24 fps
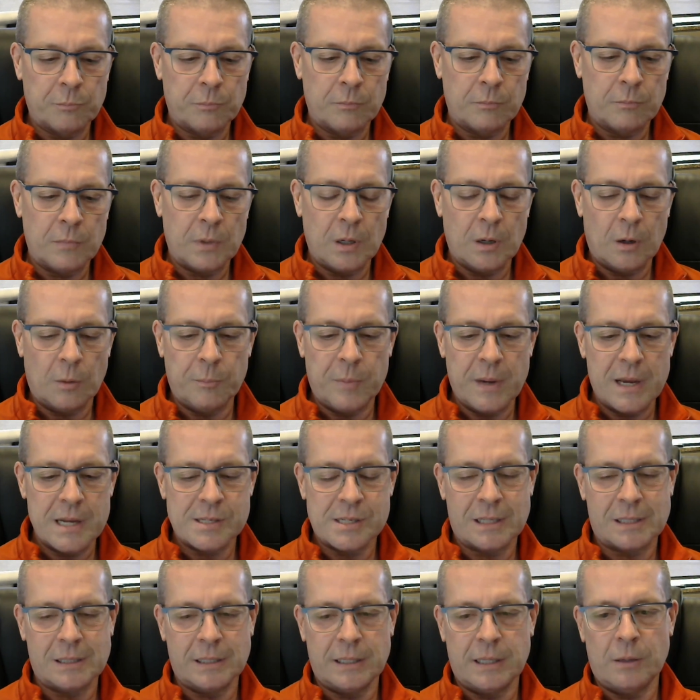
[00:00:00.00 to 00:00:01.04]

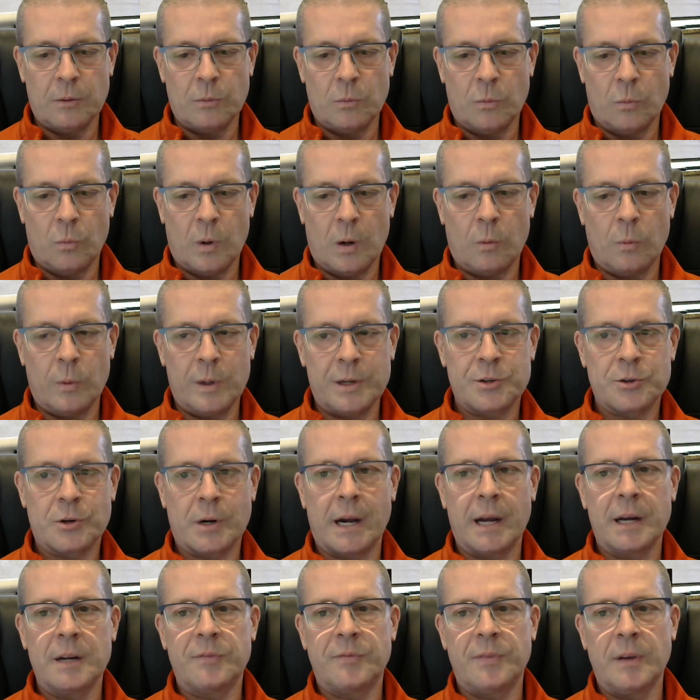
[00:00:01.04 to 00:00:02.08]
basically what we
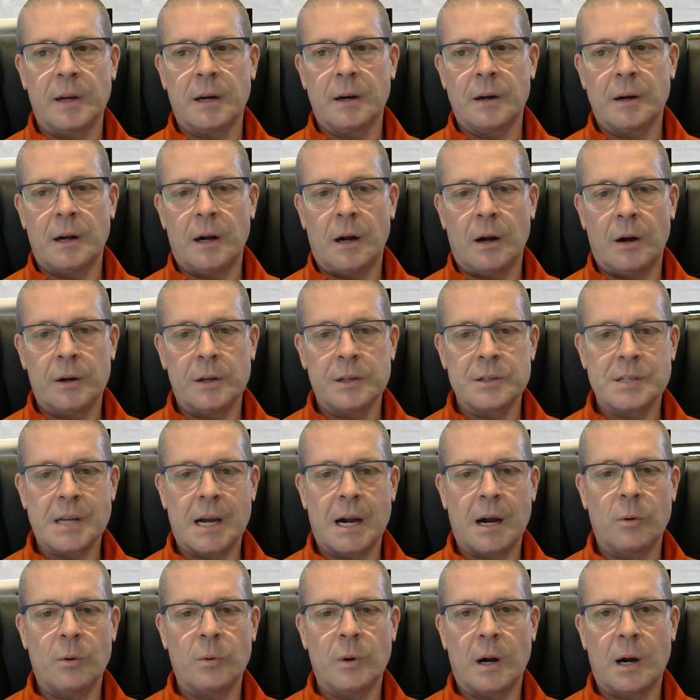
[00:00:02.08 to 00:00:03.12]
try to figure out is
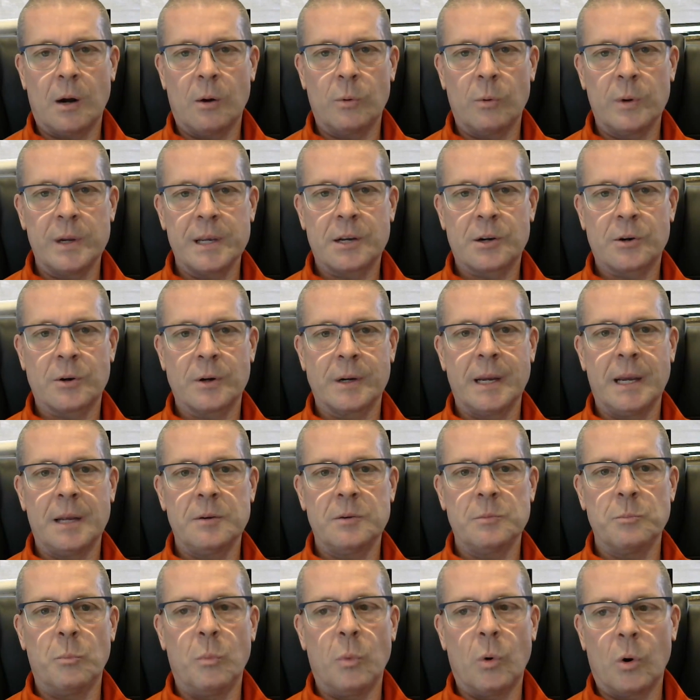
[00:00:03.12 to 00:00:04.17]
how we
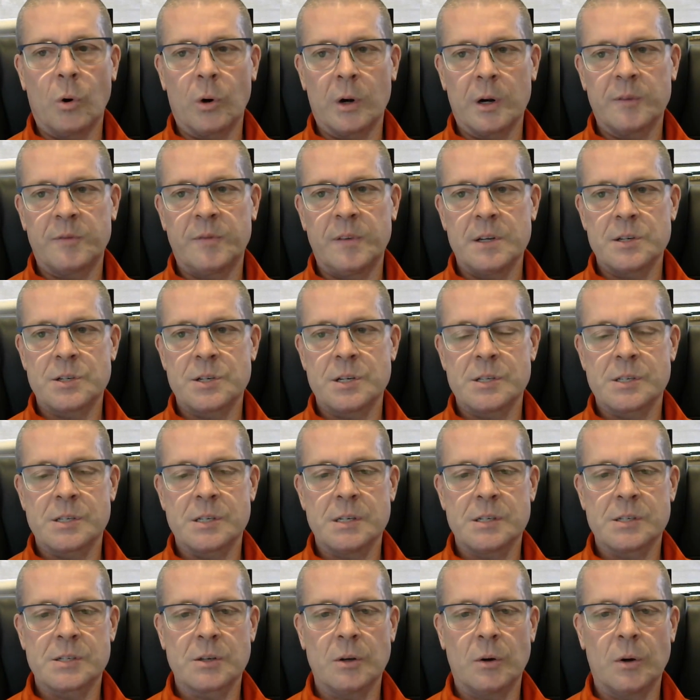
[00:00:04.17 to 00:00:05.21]
create more
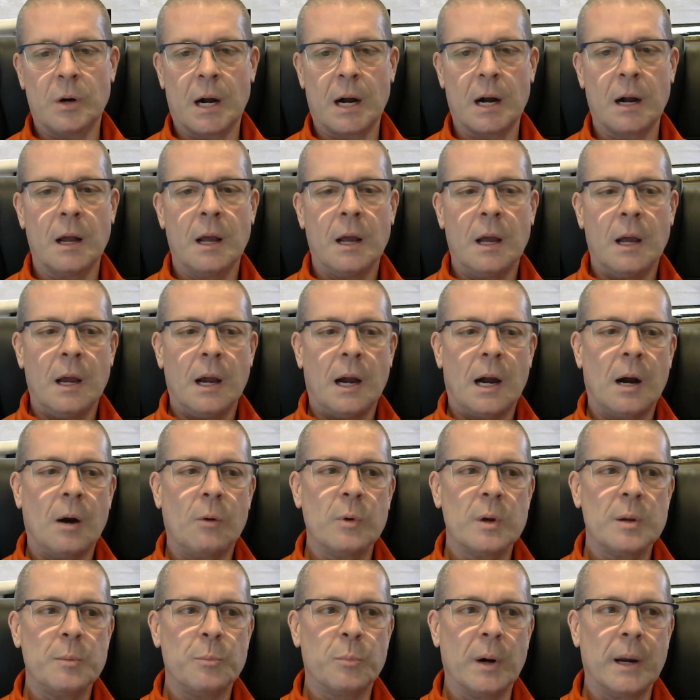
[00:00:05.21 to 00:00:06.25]
efficiency. So how
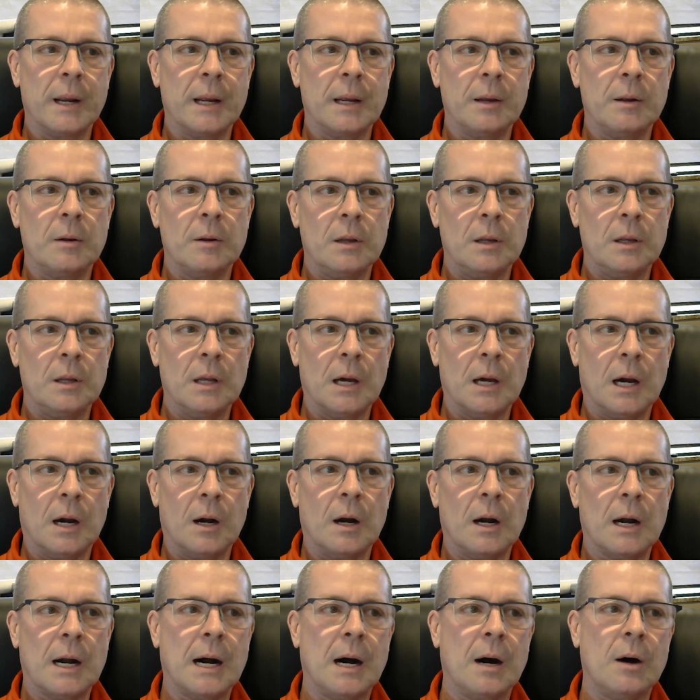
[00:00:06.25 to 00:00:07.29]
we bring
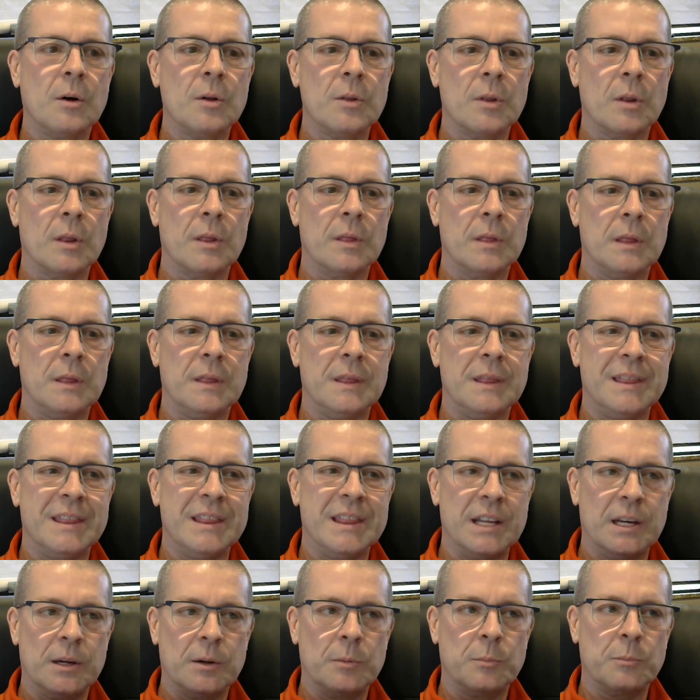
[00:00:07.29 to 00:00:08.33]
how
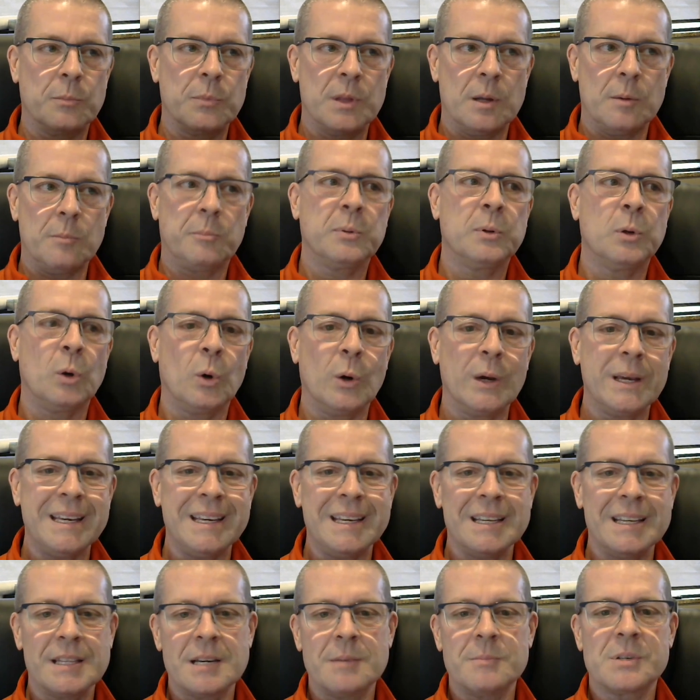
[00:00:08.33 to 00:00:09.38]
the
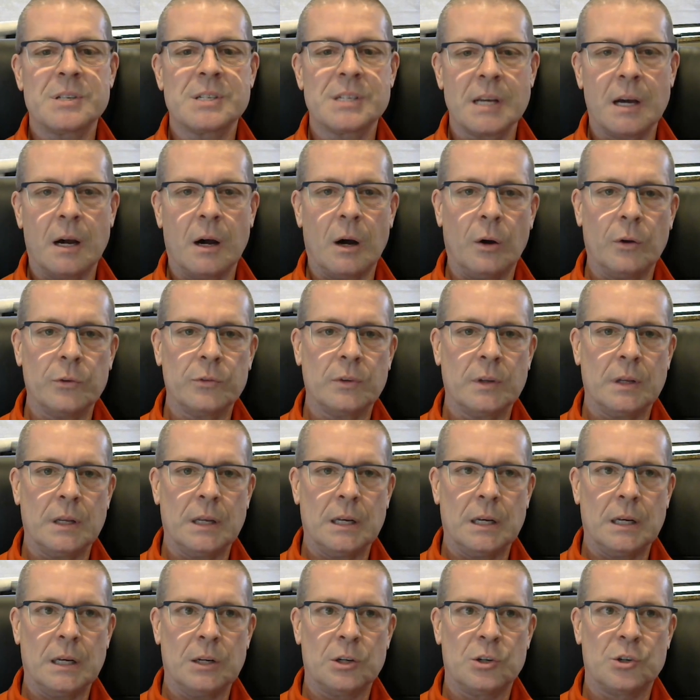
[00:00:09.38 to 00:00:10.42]
employee themselves
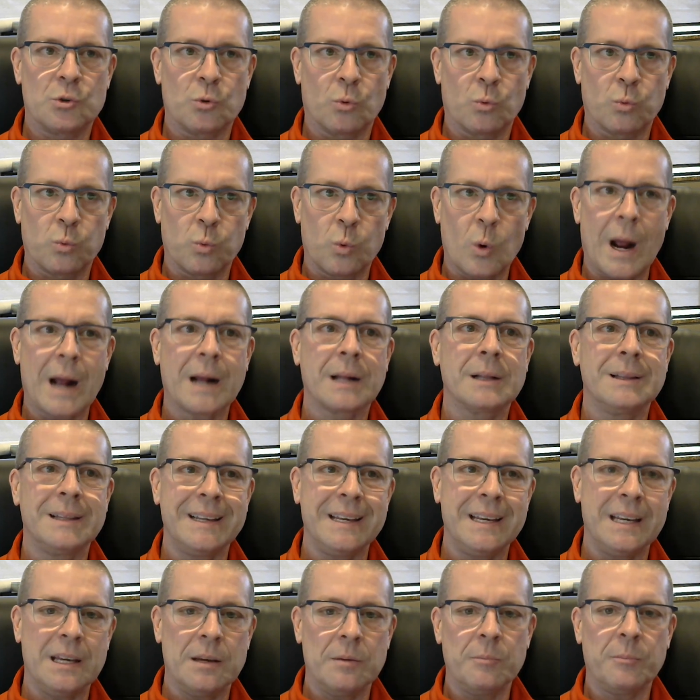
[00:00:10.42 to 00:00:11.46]

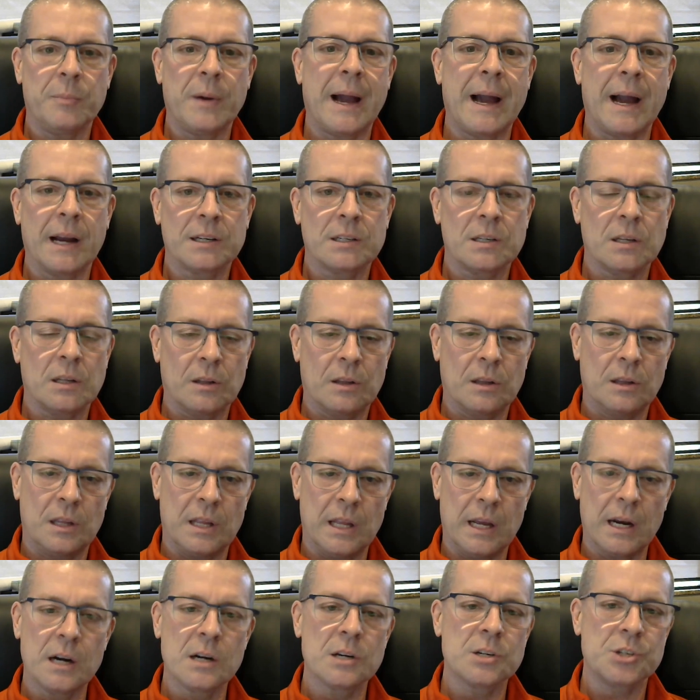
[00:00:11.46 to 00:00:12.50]
directly impact
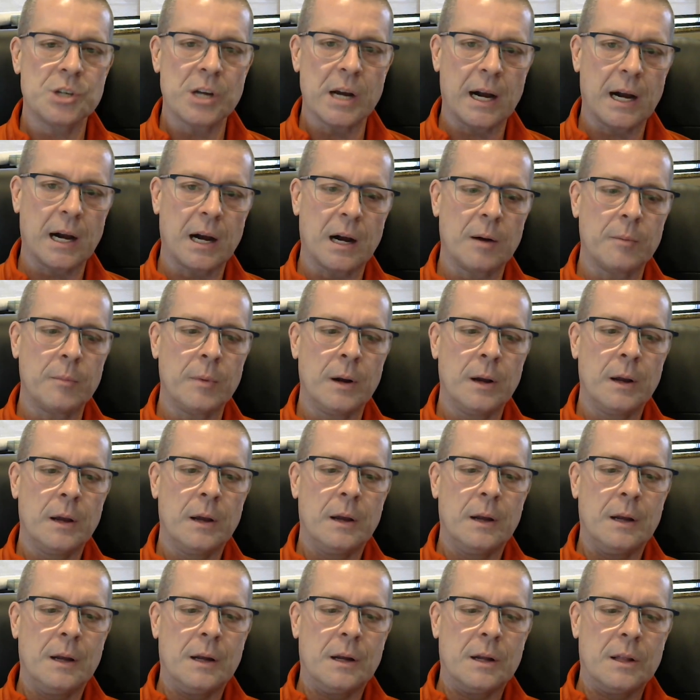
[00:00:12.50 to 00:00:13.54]
their job
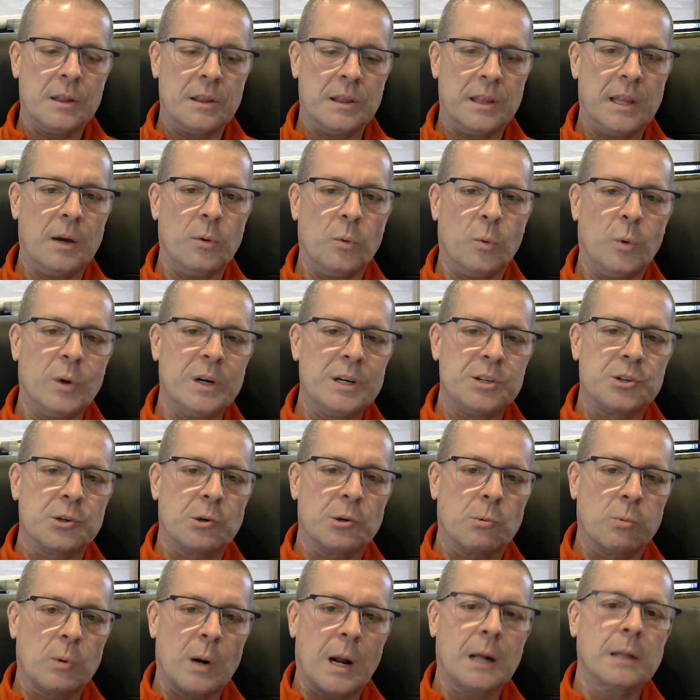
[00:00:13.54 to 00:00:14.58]
that would
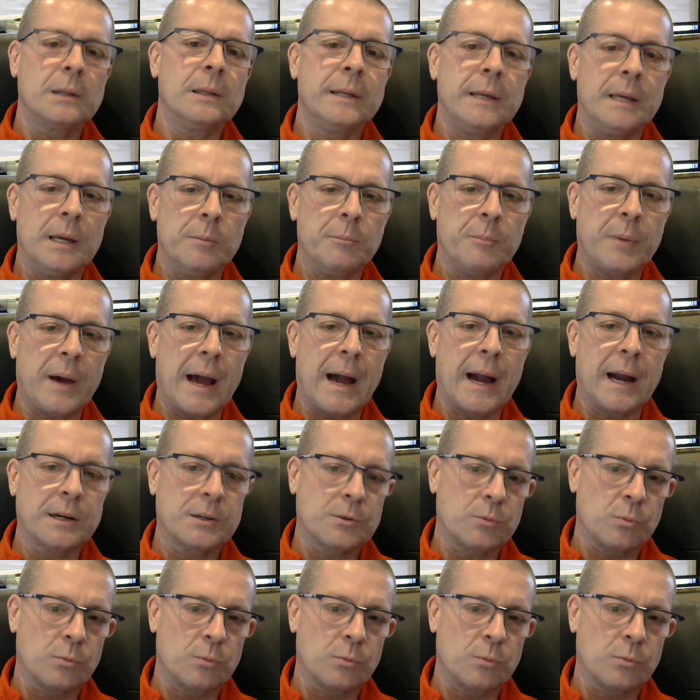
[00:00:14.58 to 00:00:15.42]
directly impact